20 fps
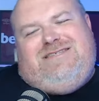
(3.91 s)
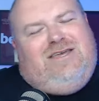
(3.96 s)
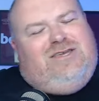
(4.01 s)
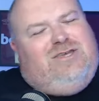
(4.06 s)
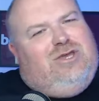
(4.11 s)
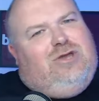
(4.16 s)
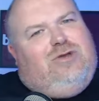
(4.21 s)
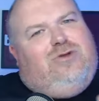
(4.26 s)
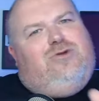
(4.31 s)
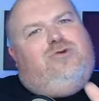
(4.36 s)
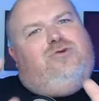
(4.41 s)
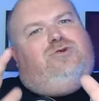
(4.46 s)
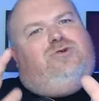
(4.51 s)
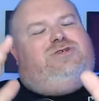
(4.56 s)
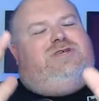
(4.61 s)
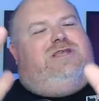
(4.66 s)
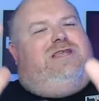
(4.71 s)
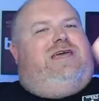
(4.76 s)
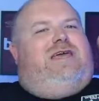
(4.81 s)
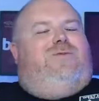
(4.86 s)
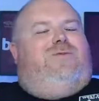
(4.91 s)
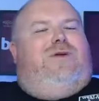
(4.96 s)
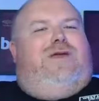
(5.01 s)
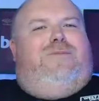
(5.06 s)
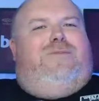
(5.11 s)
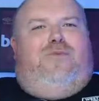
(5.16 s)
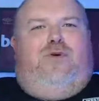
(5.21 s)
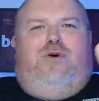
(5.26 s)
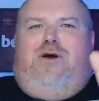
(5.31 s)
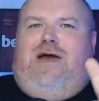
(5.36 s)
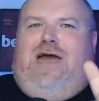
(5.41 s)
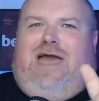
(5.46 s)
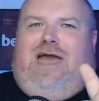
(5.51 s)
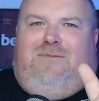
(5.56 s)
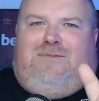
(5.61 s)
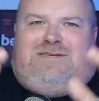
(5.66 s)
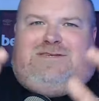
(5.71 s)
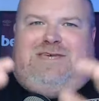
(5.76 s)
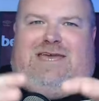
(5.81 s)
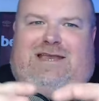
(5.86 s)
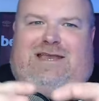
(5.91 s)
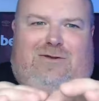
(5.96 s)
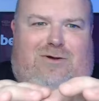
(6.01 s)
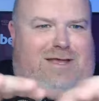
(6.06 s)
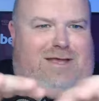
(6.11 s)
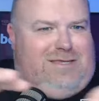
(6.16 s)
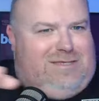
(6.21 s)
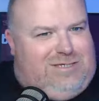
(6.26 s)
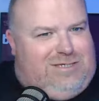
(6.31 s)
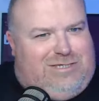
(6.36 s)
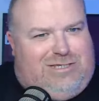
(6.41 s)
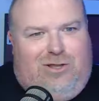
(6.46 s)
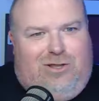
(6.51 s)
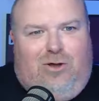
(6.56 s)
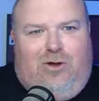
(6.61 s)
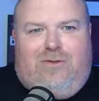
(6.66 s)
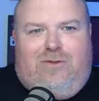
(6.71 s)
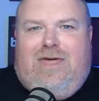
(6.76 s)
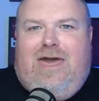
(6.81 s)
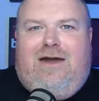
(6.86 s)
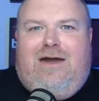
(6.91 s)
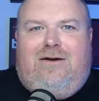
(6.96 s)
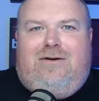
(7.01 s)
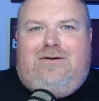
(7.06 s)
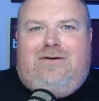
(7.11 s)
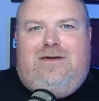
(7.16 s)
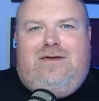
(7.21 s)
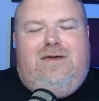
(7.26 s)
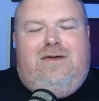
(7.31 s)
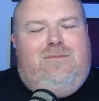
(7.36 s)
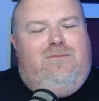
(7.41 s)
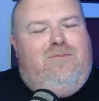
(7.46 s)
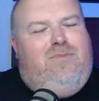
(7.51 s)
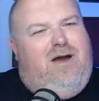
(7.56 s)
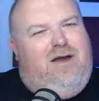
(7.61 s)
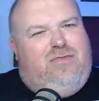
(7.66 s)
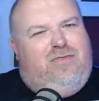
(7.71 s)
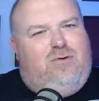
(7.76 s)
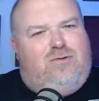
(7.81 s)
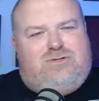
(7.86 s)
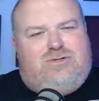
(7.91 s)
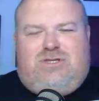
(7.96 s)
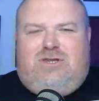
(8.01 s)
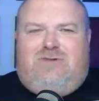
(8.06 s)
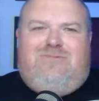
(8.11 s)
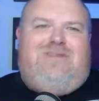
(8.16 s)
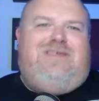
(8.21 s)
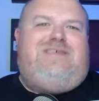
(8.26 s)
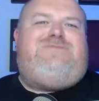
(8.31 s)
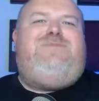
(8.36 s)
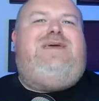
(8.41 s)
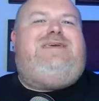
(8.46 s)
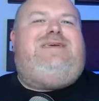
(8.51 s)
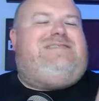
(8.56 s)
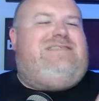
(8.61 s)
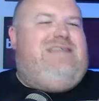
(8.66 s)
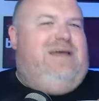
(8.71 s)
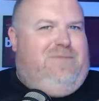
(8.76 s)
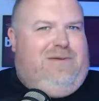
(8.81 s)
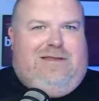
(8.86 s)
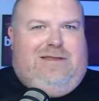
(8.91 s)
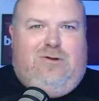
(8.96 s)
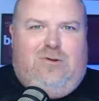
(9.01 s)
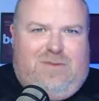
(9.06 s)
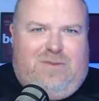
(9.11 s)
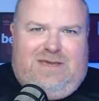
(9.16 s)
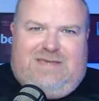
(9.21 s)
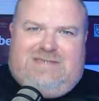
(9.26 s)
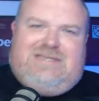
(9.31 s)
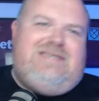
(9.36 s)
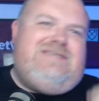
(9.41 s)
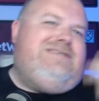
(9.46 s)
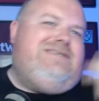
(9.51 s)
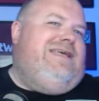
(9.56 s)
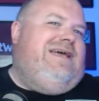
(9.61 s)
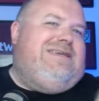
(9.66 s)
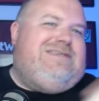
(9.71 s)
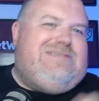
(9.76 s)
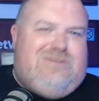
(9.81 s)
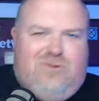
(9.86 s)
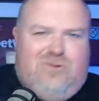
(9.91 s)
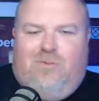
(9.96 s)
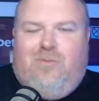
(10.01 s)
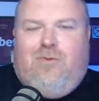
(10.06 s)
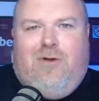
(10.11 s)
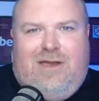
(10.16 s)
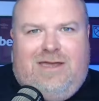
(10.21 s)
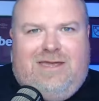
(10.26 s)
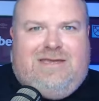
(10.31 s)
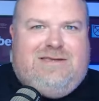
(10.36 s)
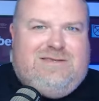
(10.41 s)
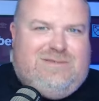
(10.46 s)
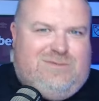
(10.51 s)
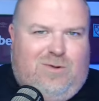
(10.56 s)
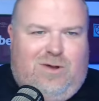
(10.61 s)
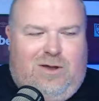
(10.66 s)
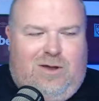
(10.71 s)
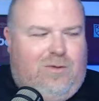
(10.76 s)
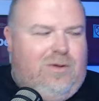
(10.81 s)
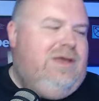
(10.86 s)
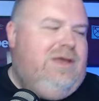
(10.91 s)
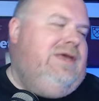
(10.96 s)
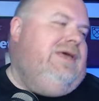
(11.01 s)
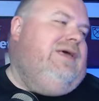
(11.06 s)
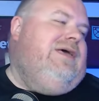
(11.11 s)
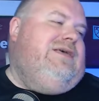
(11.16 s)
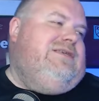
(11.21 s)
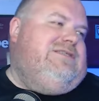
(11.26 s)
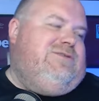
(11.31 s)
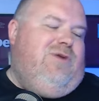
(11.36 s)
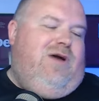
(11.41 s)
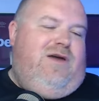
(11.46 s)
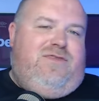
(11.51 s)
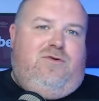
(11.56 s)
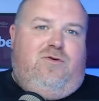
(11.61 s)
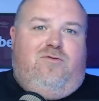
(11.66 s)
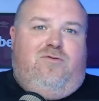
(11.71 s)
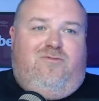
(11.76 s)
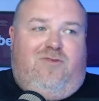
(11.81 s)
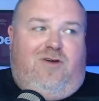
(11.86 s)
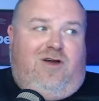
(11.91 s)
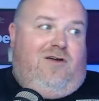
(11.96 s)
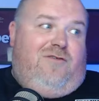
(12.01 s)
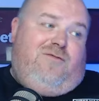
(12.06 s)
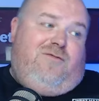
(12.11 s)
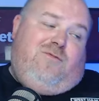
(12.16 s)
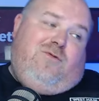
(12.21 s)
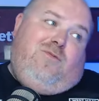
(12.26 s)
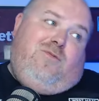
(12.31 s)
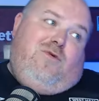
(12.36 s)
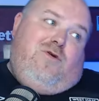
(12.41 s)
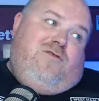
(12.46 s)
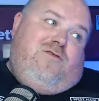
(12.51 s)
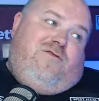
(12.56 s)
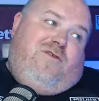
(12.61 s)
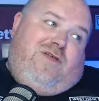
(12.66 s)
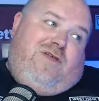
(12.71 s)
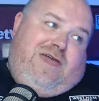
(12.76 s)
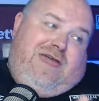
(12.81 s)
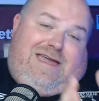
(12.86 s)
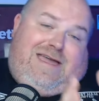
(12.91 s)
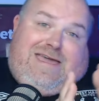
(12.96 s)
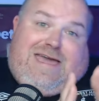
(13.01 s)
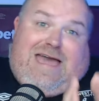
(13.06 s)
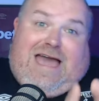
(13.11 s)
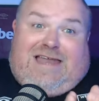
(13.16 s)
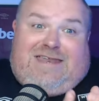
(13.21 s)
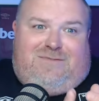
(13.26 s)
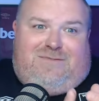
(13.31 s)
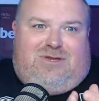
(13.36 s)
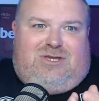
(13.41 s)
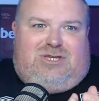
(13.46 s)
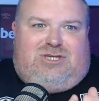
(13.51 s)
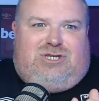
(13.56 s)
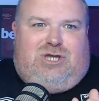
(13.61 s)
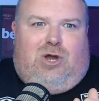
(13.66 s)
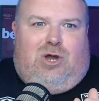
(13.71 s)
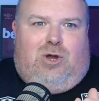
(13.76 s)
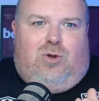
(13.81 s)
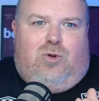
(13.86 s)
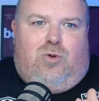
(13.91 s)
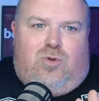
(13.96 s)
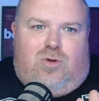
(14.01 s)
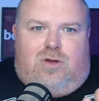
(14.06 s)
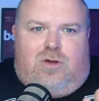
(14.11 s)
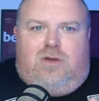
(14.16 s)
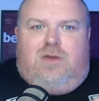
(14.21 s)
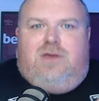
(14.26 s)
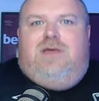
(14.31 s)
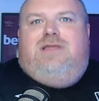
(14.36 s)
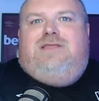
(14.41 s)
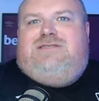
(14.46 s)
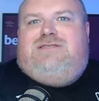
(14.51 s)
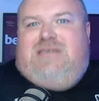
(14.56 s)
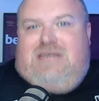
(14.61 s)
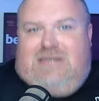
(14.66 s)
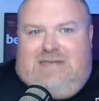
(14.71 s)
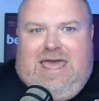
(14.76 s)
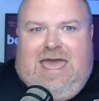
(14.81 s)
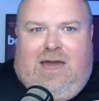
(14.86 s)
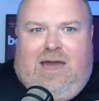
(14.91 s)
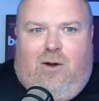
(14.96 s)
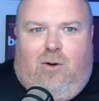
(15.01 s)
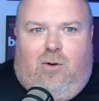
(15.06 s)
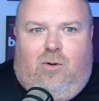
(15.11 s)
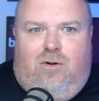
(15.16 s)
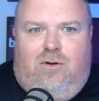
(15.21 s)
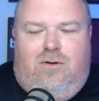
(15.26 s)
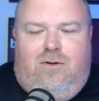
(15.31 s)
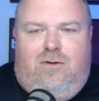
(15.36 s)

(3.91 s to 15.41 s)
Now, usually we put a Hammers headlines slot now, but I thought, you know what, well, let's mixed up a little bit. It's international break as well. So I thought, rather, we'll move the Academy show to now.